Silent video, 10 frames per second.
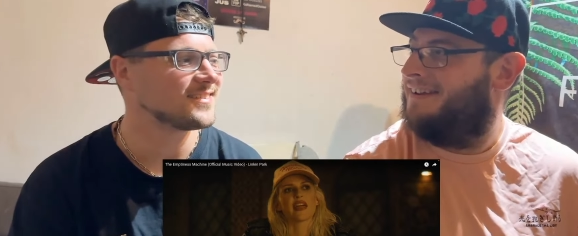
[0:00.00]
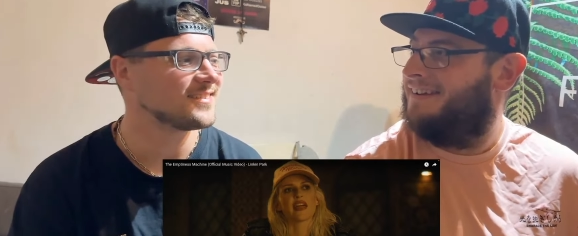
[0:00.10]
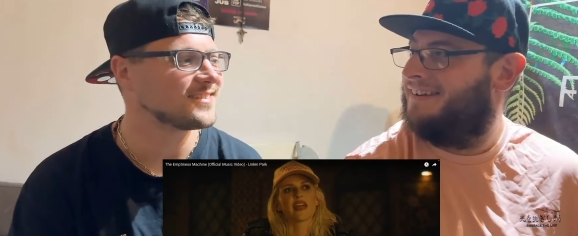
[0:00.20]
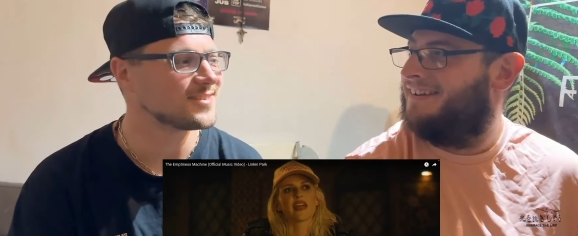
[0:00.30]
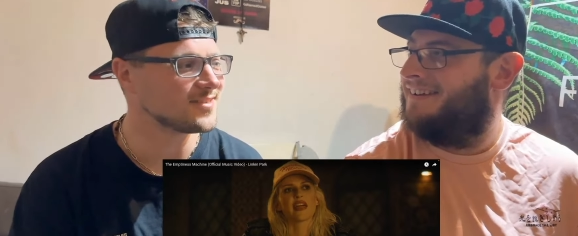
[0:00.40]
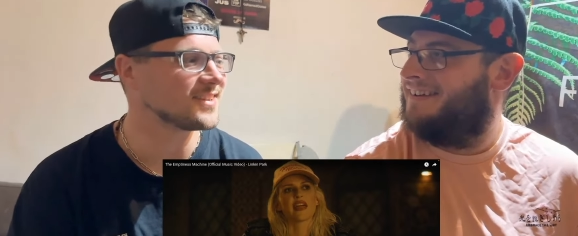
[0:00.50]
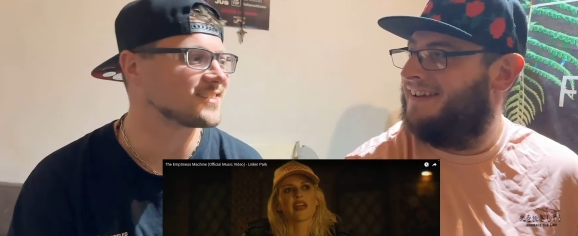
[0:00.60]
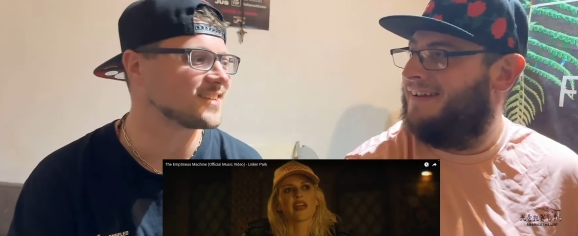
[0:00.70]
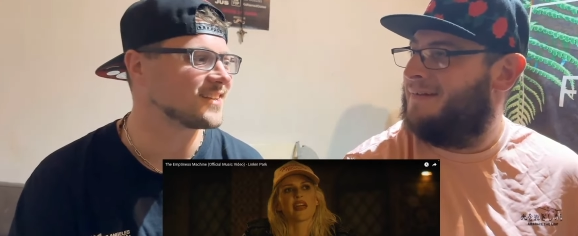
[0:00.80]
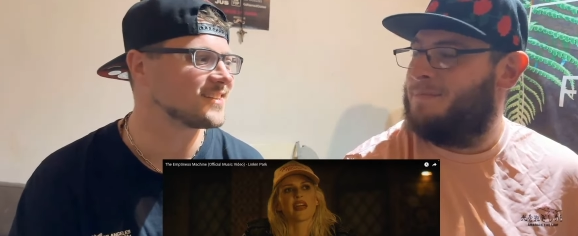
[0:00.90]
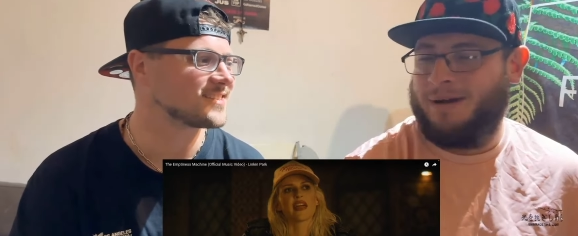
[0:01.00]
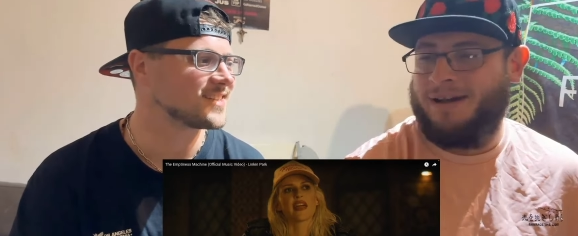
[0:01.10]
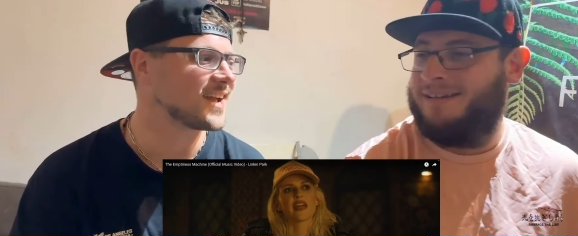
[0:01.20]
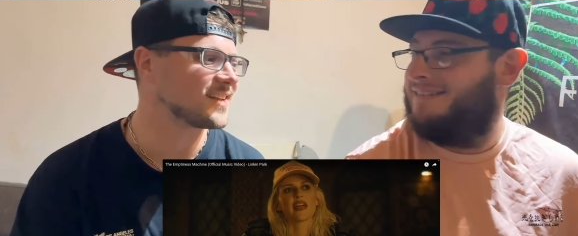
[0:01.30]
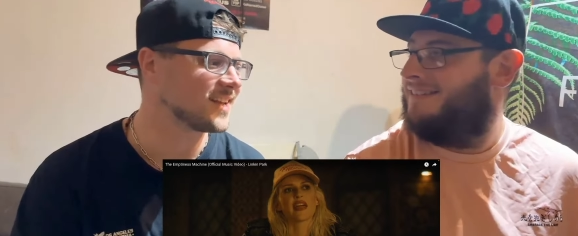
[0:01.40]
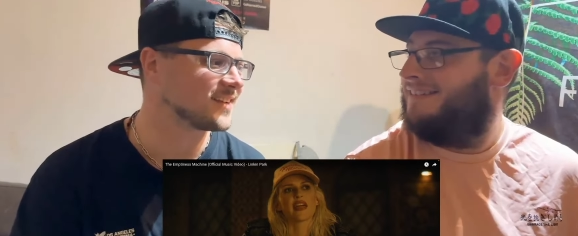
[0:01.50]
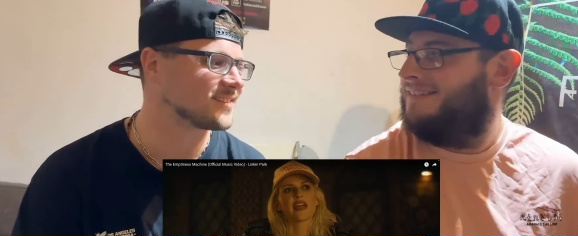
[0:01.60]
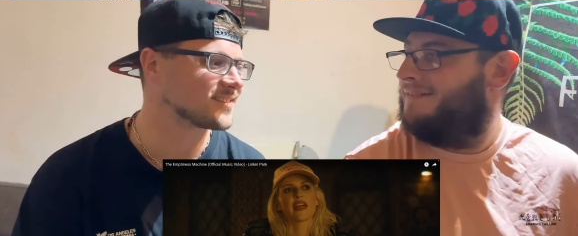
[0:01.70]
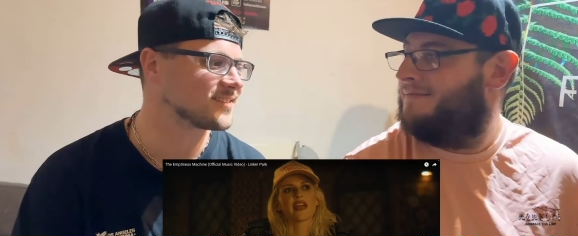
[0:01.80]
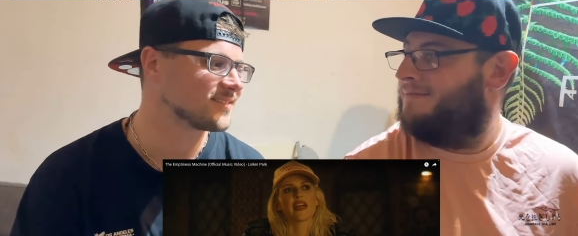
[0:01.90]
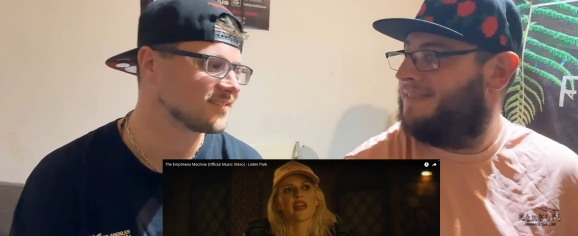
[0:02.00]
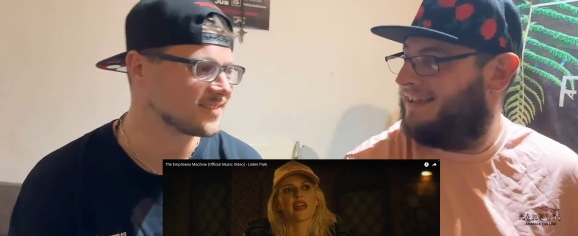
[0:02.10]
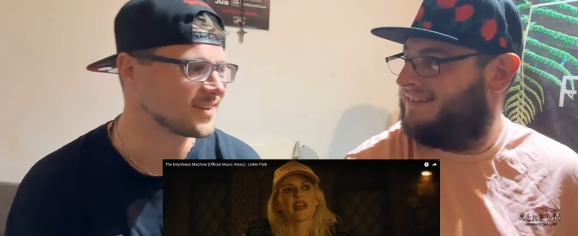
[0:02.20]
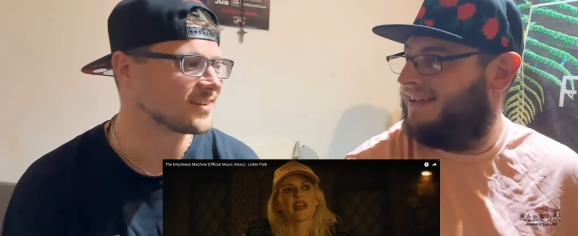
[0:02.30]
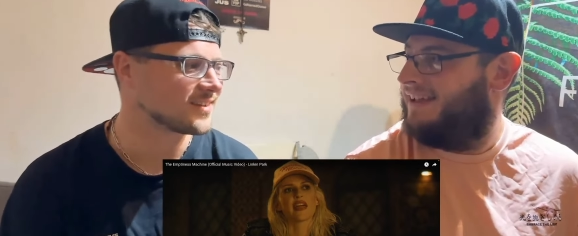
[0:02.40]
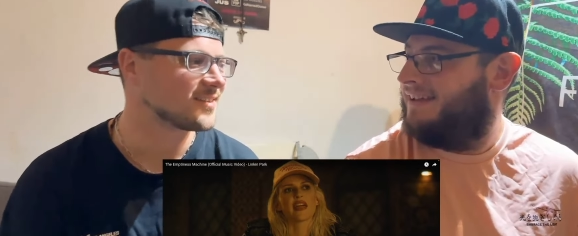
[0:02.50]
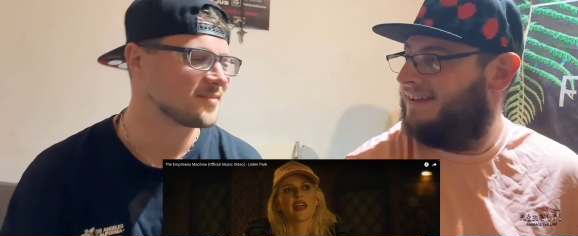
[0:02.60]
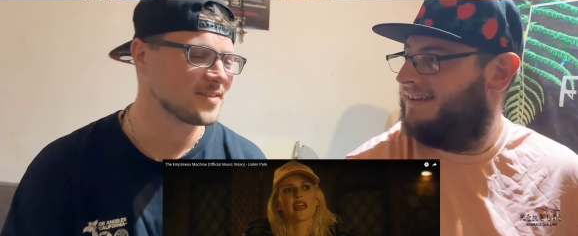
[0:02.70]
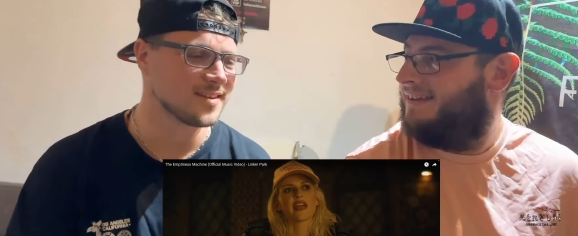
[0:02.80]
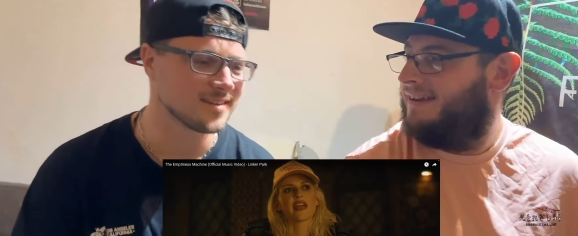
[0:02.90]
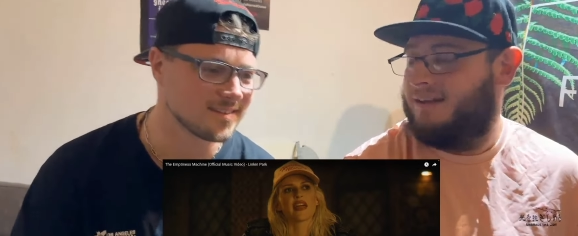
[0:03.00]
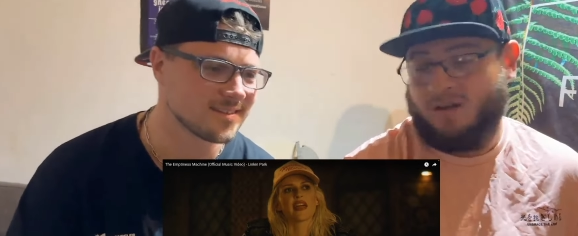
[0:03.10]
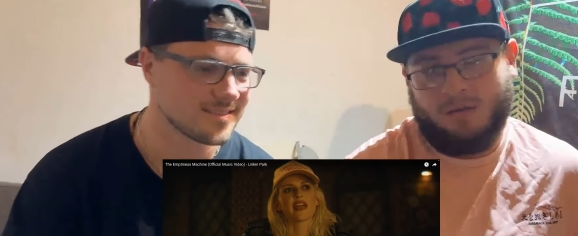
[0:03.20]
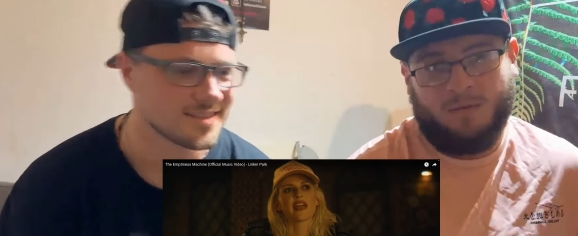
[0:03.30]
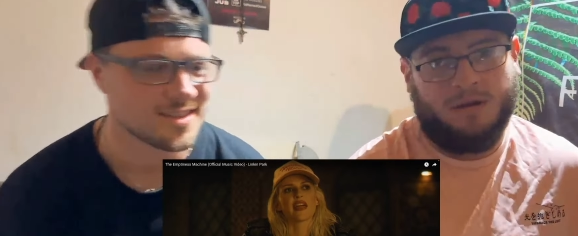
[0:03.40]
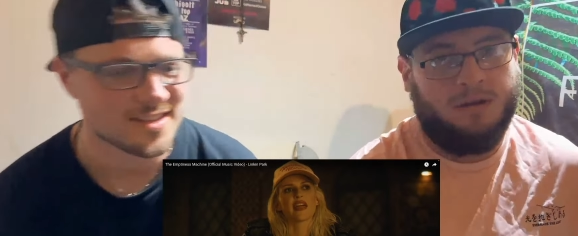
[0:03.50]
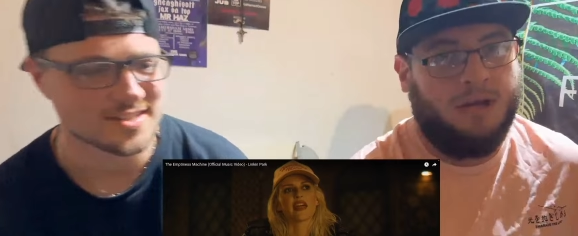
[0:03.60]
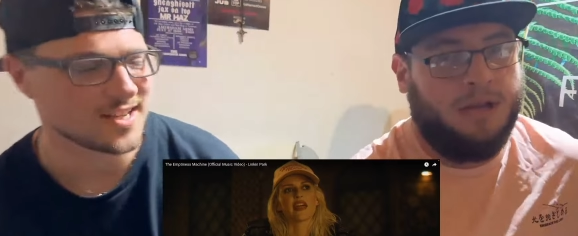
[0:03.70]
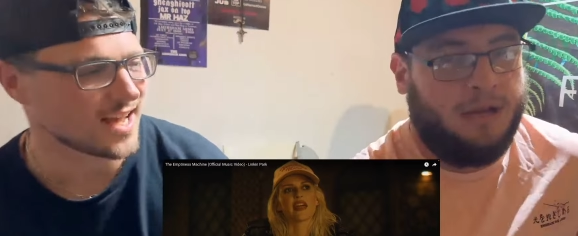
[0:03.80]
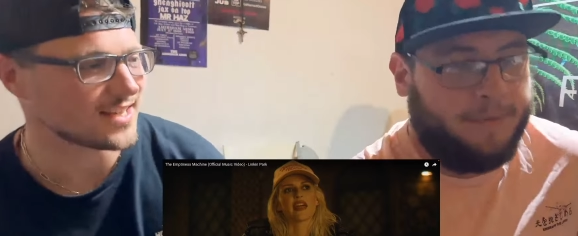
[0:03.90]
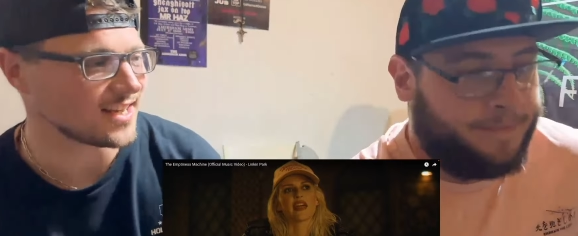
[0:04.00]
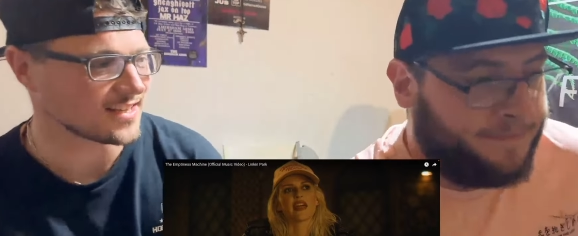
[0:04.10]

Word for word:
Speaker 1: To an extent. She had links. That's yeah. it. Yeah. Come on. She had links